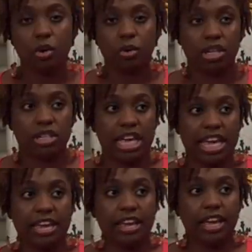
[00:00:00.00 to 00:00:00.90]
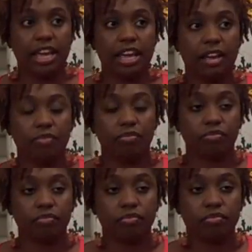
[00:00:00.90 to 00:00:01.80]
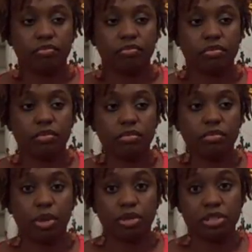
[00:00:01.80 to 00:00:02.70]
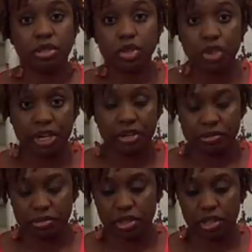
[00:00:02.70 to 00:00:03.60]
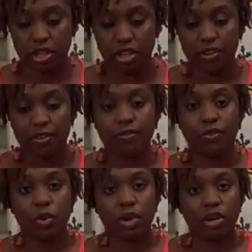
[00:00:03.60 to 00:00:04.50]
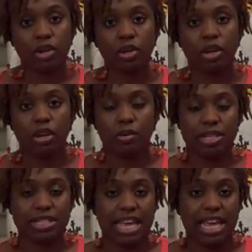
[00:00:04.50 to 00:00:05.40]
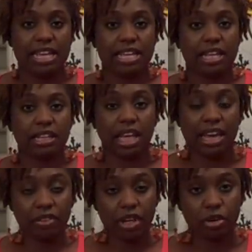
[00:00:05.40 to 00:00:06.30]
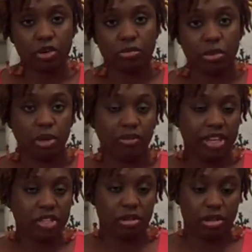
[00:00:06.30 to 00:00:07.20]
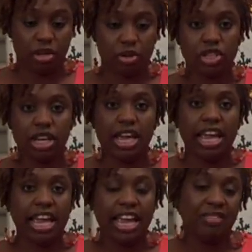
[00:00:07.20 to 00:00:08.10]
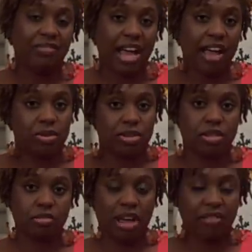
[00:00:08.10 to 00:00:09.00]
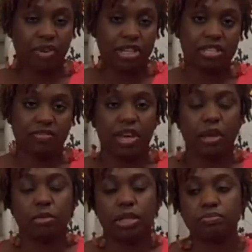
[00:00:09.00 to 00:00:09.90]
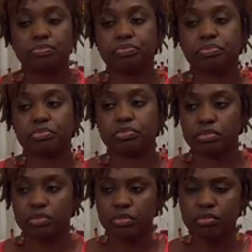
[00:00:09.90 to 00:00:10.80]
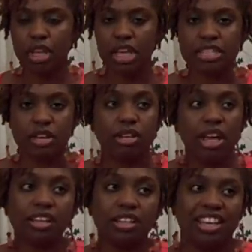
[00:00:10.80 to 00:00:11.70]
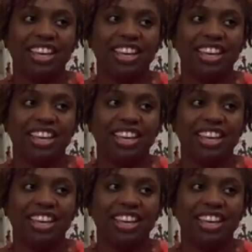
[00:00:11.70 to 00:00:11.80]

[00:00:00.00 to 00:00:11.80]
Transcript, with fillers: was a um, personal trainer. Four was a life coach or motivational coach, and five was my friends and family. So luckily,